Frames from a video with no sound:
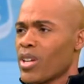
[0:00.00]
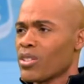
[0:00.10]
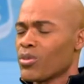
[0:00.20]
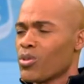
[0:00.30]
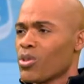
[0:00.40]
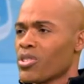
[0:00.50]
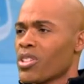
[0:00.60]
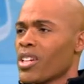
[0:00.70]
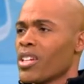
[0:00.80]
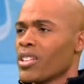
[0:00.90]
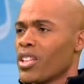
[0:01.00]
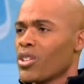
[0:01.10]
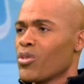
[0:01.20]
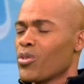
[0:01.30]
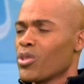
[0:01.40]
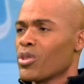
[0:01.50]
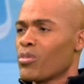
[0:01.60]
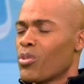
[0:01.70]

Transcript: Gounder, of course, thank you for your